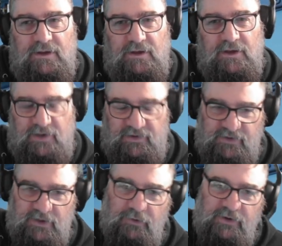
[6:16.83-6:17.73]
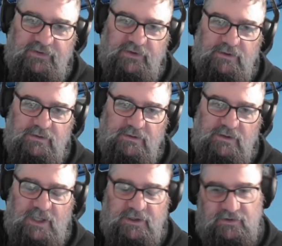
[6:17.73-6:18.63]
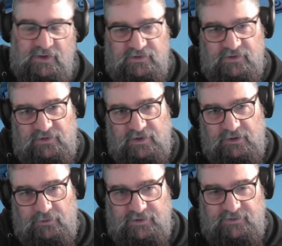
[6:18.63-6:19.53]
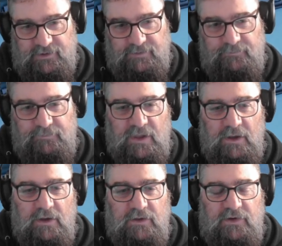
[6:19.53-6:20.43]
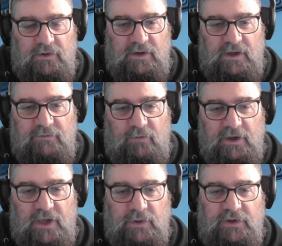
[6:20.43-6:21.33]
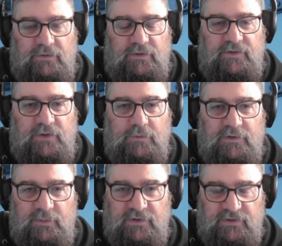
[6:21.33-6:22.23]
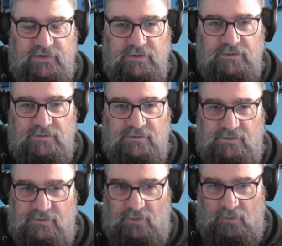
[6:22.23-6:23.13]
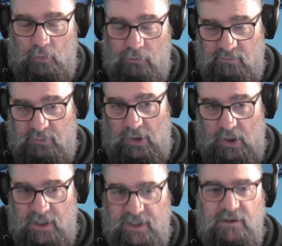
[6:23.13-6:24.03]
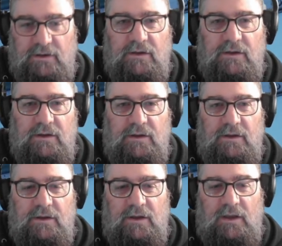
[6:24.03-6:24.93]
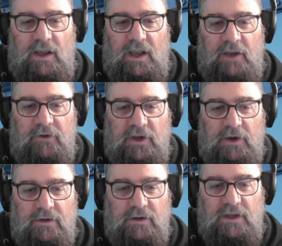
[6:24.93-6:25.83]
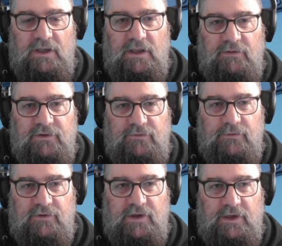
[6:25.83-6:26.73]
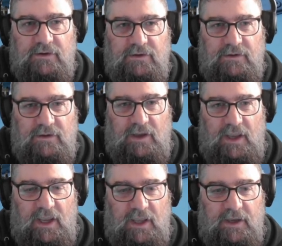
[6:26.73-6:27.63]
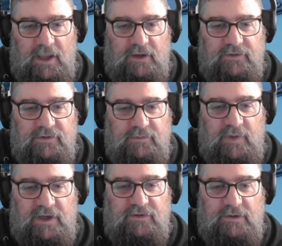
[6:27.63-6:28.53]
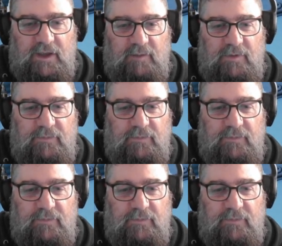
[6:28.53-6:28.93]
It doesn't increase it, and it doesn't decrease it. So if I go into the service position, or apply, and I go in there just for a tick, and out, back to lap,